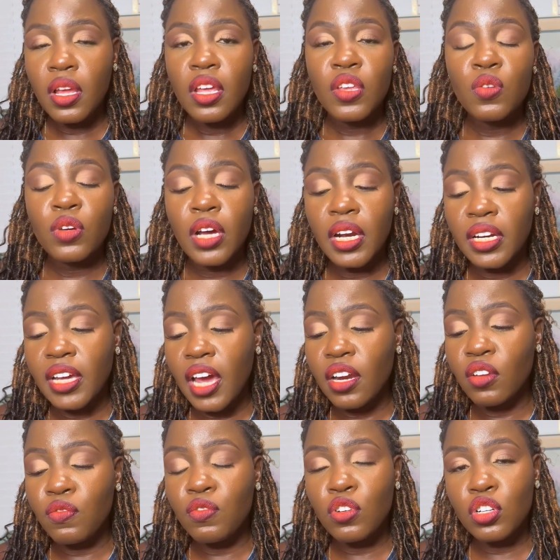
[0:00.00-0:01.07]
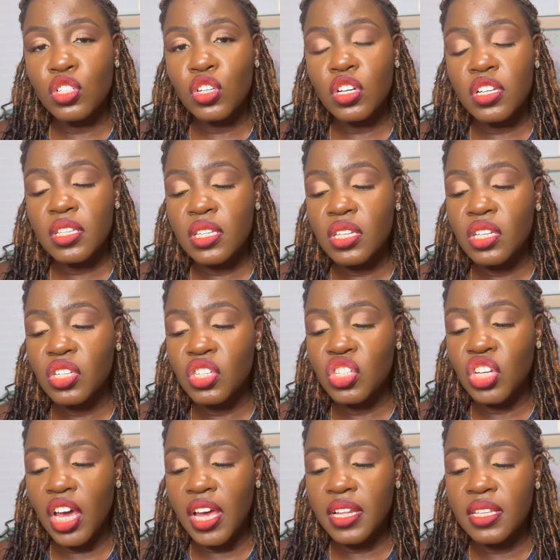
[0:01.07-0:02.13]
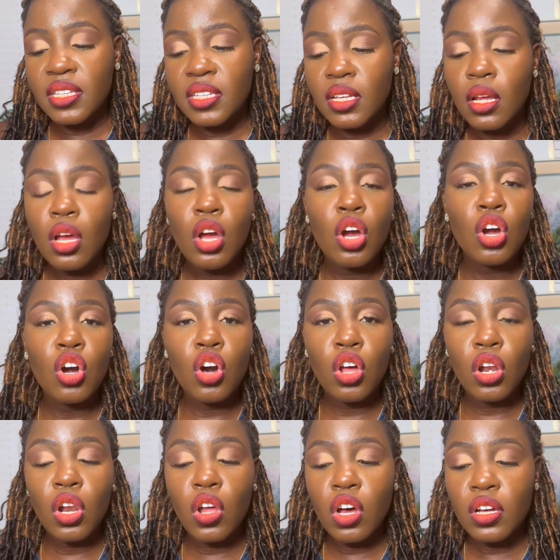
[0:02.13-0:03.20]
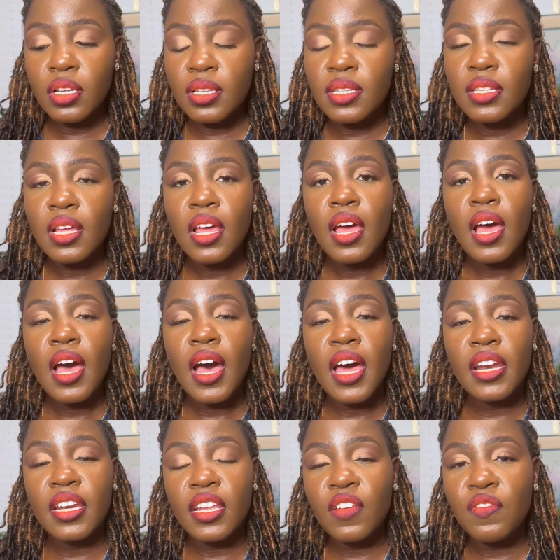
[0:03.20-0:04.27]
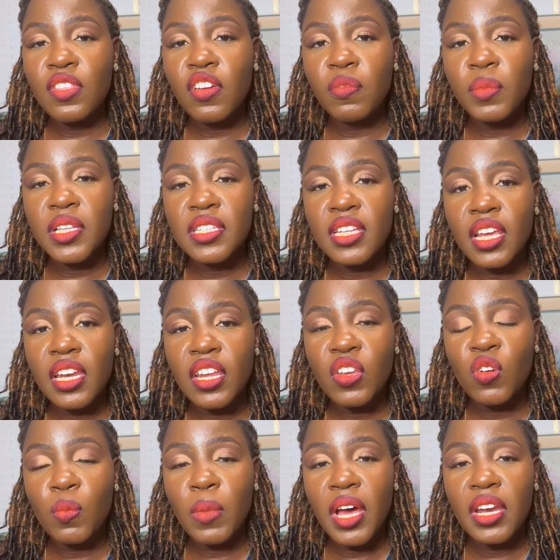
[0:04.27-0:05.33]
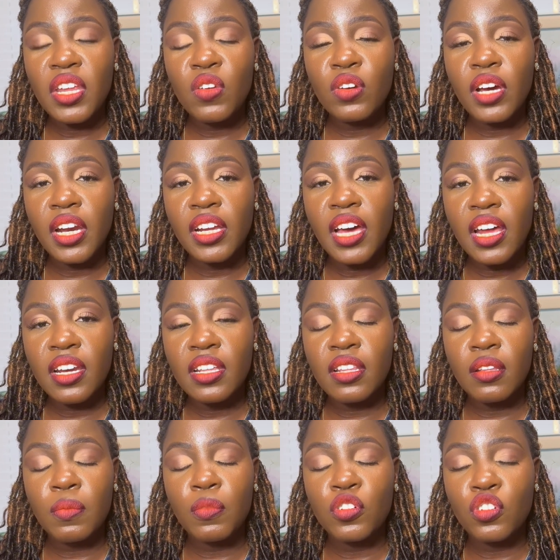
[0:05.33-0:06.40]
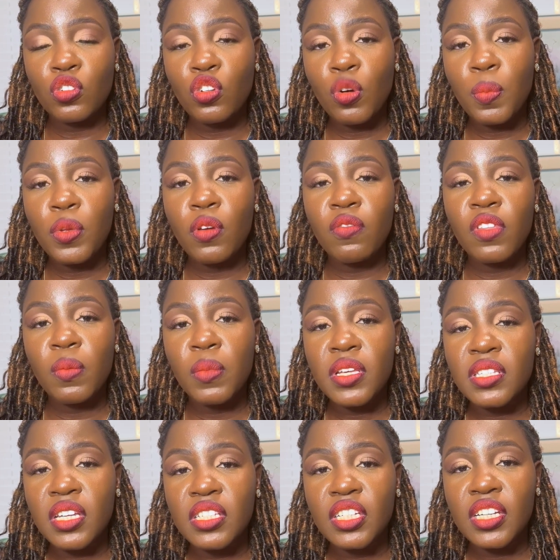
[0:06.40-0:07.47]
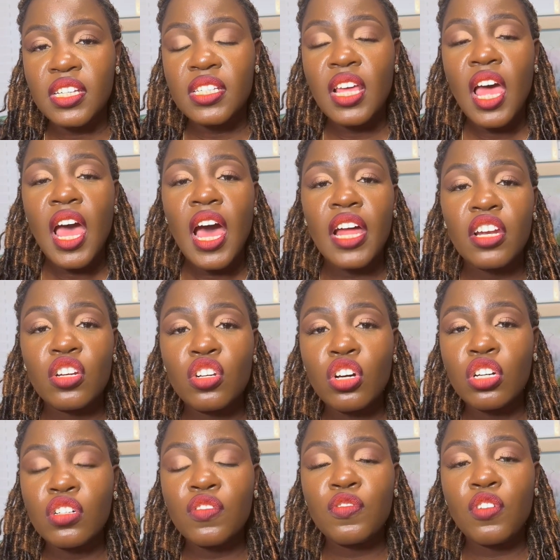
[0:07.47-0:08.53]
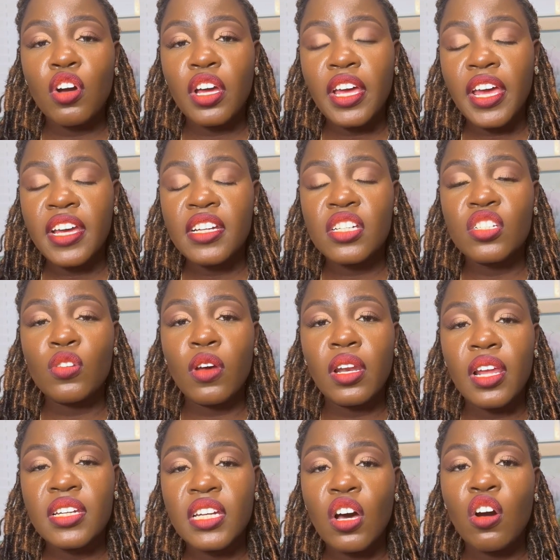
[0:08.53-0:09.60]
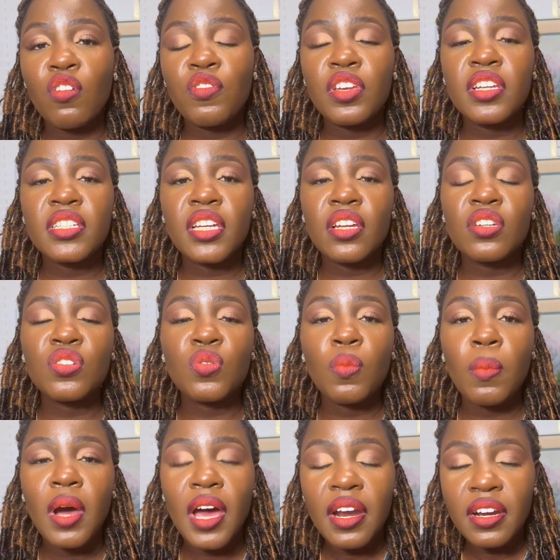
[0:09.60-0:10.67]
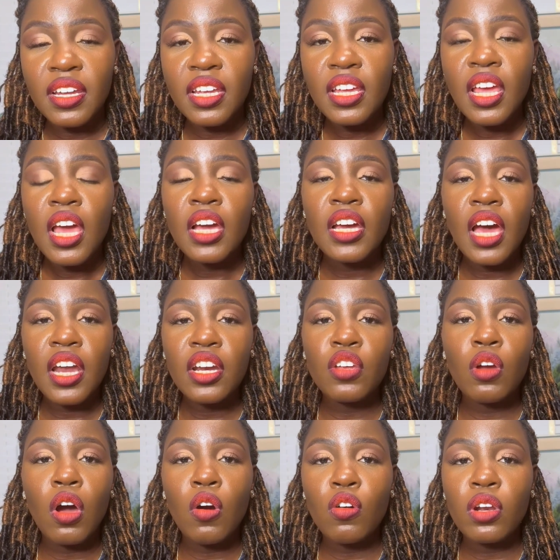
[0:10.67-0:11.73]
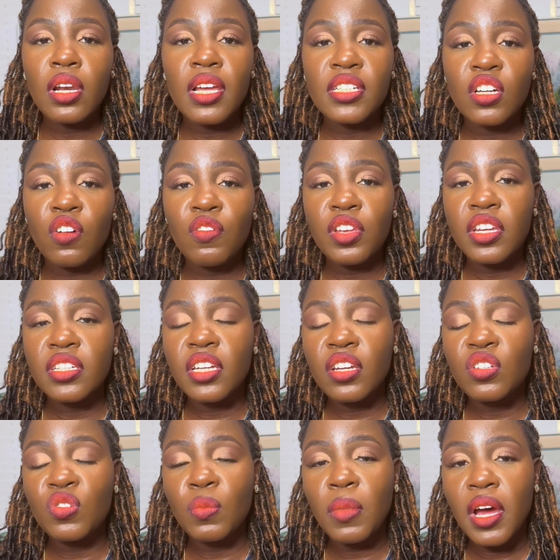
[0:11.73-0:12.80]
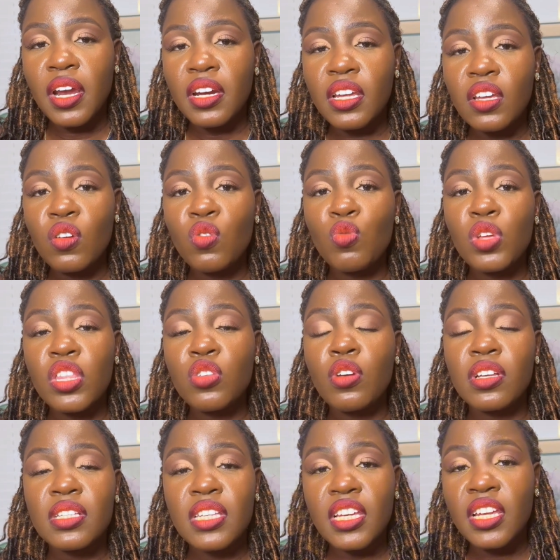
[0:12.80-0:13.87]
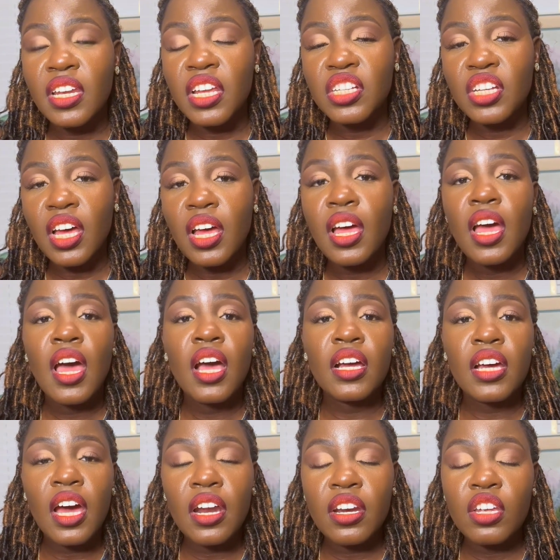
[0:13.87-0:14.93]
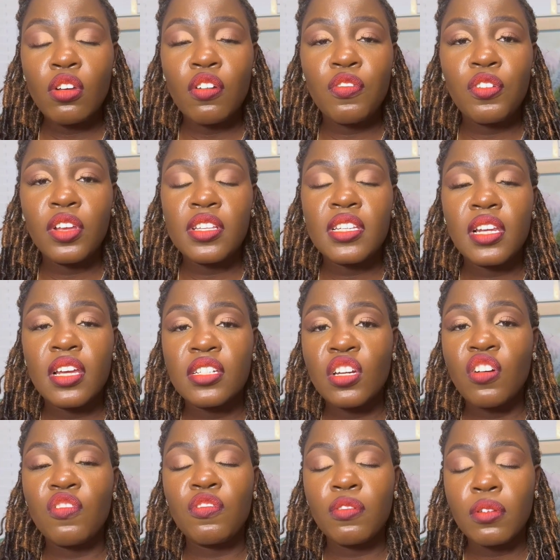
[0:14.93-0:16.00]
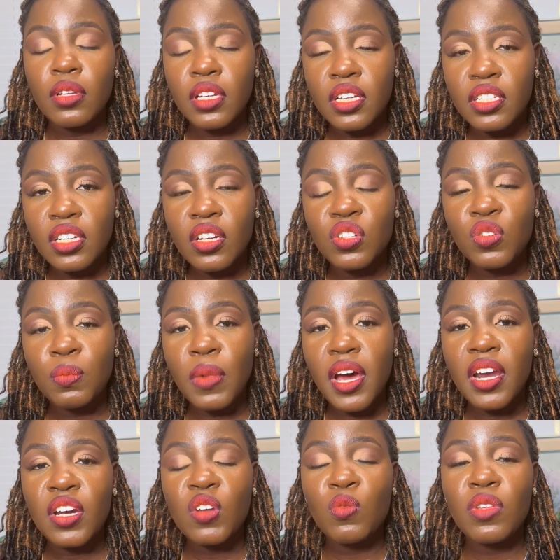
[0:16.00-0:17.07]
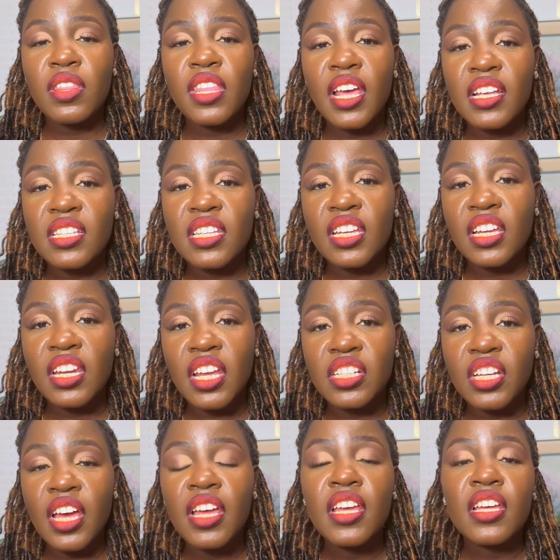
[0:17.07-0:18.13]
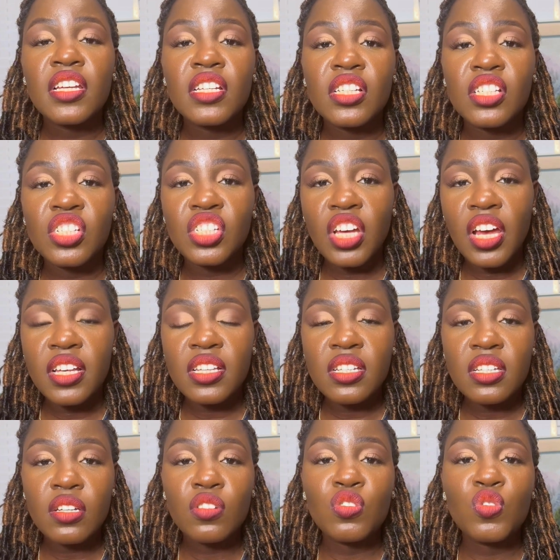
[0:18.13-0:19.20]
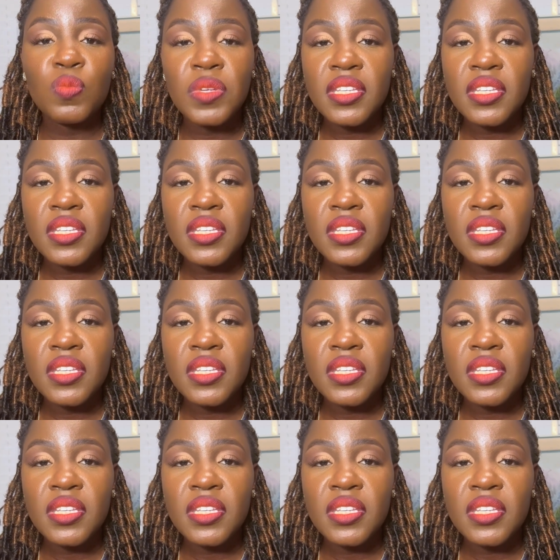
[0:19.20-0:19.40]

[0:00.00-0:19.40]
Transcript: you can carry photos, chats, call logs, and if they've been sending you money, you can carry photocopy of the messages. And don't forget your letter of intent to marry. Carry your own letter of intent to marry with your signature. Carry your fiancé letter of intent to marry with their signature, just to be